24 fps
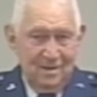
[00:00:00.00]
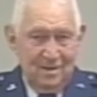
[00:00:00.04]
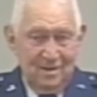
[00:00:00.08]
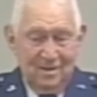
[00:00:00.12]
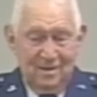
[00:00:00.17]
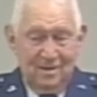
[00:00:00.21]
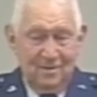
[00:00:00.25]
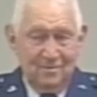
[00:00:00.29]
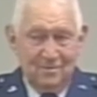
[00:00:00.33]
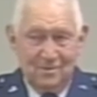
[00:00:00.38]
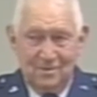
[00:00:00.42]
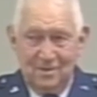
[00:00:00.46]

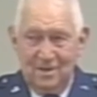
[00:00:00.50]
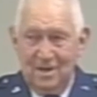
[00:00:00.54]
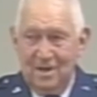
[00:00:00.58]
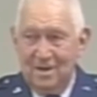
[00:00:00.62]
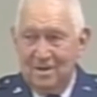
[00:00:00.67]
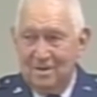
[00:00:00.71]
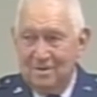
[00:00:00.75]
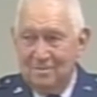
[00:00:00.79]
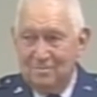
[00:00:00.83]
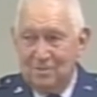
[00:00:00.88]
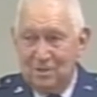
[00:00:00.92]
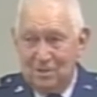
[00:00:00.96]
And there was a lot
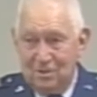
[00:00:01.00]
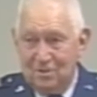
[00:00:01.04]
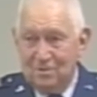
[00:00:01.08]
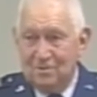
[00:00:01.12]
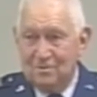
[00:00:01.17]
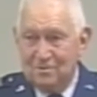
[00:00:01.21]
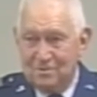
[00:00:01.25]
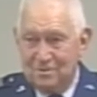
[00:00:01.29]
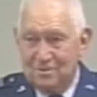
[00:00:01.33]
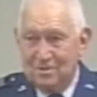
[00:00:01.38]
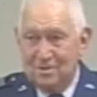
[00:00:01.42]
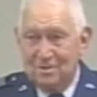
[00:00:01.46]
of them that
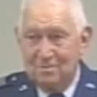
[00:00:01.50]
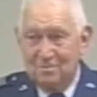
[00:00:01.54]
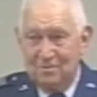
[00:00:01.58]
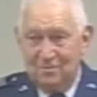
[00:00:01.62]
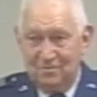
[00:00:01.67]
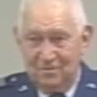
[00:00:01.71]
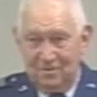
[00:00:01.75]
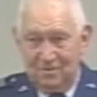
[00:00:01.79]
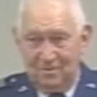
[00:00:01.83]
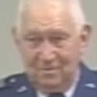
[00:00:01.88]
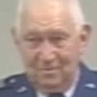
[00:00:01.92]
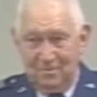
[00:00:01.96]
caused trouble
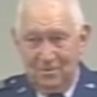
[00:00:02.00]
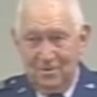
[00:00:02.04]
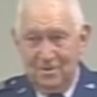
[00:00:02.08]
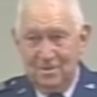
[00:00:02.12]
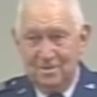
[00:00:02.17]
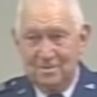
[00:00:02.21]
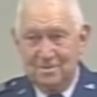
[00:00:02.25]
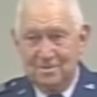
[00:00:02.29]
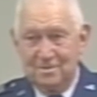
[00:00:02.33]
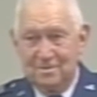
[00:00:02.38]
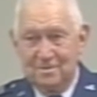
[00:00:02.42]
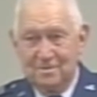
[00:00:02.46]
for the
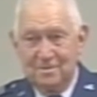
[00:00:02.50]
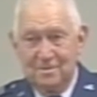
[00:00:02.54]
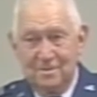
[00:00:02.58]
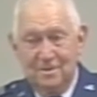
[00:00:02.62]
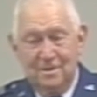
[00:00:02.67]
prisoners.